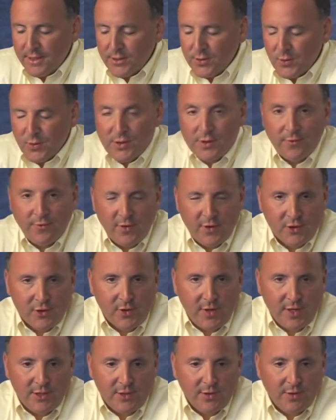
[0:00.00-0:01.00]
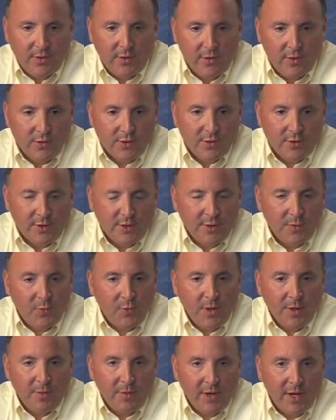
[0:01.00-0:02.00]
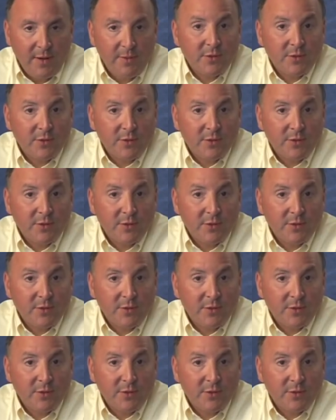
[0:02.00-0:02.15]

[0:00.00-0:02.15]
source of frustration to a user to the point where he